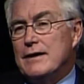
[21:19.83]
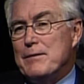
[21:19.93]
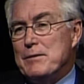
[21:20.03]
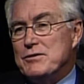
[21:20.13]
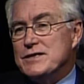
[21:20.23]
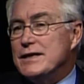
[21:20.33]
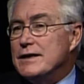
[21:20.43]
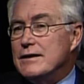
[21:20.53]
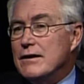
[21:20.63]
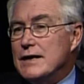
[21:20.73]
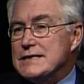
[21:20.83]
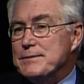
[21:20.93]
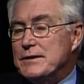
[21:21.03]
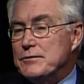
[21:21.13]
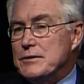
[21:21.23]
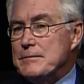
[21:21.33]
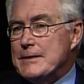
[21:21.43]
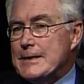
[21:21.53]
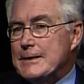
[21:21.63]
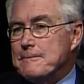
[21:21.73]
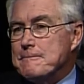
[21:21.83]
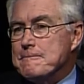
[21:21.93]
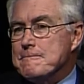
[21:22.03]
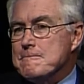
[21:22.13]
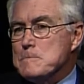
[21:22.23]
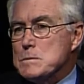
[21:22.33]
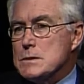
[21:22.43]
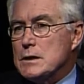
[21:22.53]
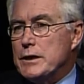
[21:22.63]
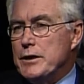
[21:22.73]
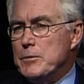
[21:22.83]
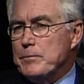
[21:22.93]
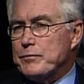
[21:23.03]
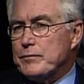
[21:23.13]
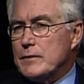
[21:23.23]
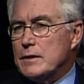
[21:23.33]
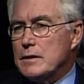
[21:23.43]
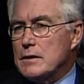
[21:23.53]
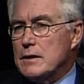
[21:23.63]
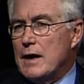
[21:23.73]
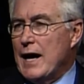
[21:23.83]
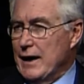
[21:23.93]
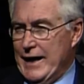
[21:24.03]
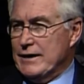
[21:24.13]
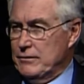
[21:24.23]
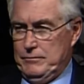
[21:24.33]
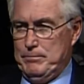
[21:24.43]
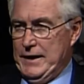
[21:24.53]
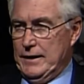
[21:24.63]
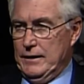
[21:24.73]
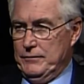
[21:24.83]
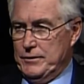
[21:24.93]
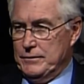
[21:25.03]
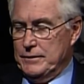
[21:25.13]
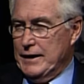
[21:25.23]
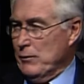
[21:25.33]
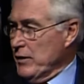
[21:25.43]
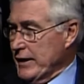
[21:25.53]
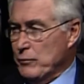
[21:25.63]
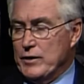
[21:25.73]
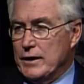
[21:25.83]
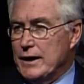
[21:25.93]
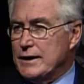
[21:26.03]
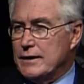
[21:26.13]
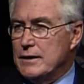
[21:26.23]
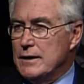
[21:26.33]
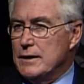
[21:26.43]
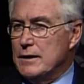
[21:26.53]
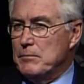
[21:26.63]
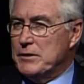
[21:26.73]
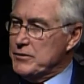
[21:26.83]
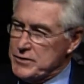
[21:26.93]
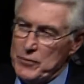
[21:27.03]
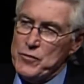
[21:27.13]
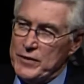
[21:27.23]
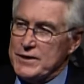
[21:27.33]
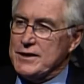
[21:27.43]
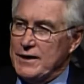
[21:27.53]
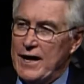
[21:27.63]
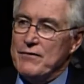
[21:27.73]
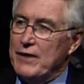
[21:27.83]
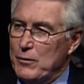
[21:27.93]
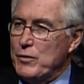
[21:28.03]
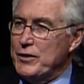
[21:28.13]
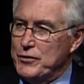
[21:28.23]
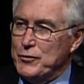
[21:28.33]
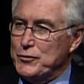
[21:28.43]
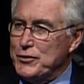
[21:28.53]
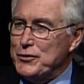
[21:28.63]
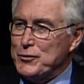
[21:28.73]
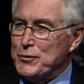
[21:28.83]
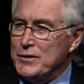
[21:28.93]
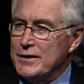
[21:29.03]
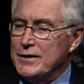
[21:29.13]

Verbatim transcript: I remember sitting in the hospital room thinking, you know, I like being governor, and I want to get reelected, but there's other things in life I want to do too.